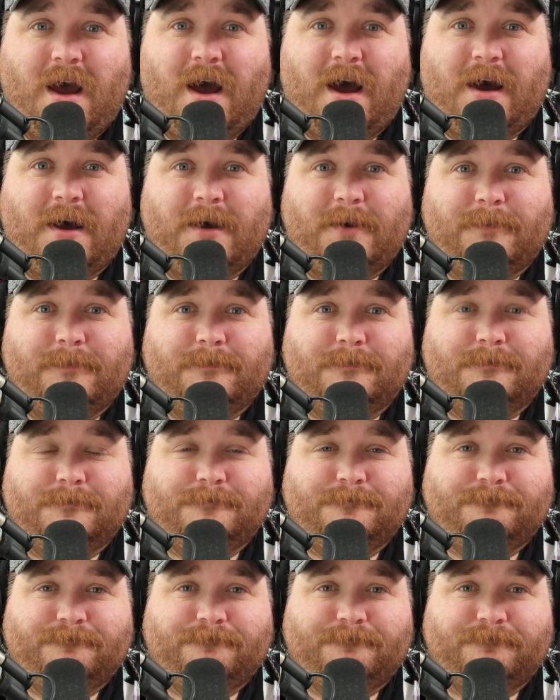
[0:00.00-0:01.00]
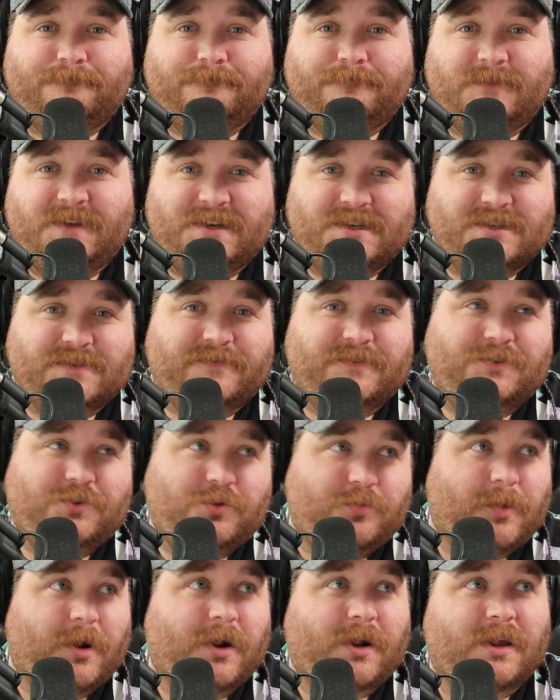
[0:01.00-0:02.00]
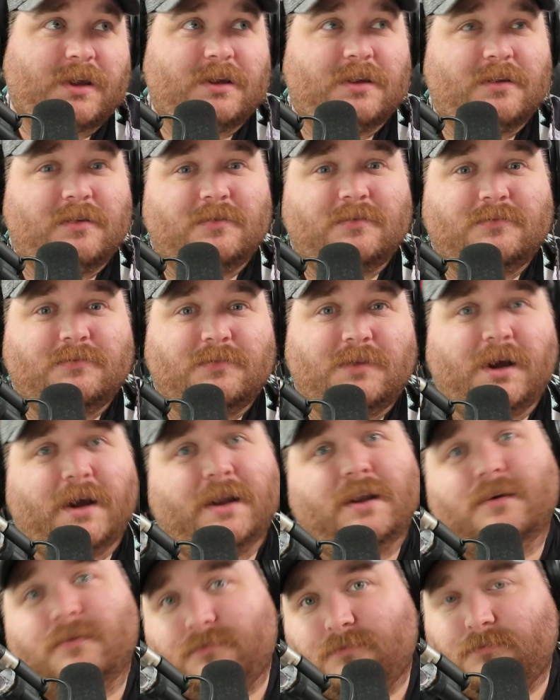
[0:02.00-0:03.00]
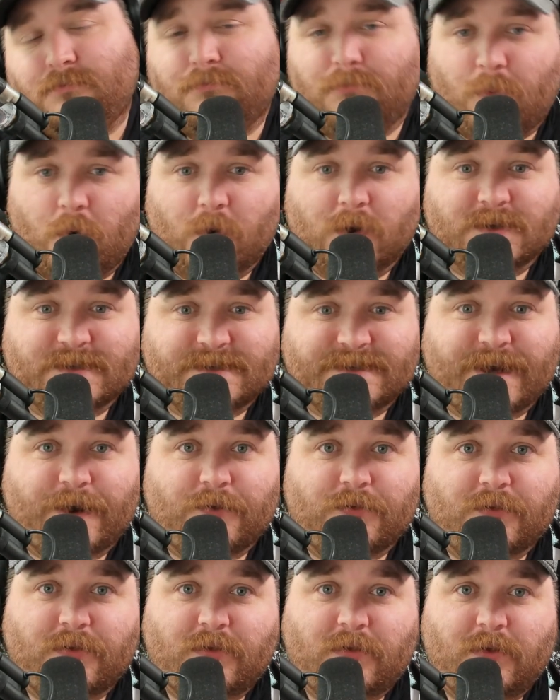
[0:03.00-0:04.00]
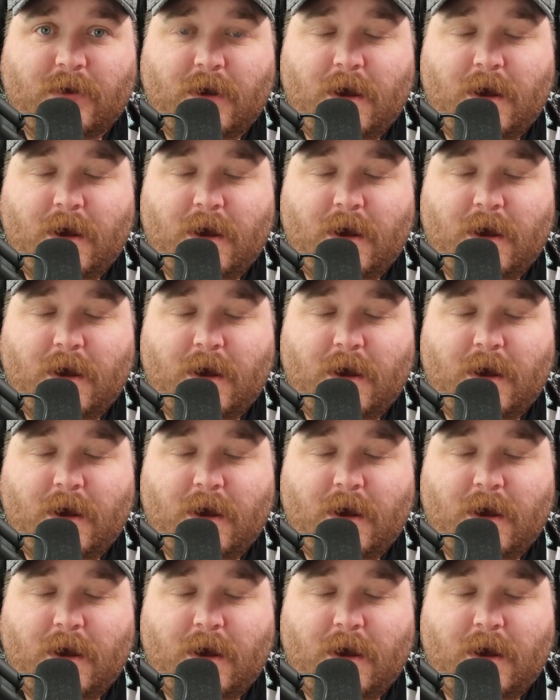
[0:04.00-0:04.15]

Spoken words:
Innisfil, Newmarket, kind of more south.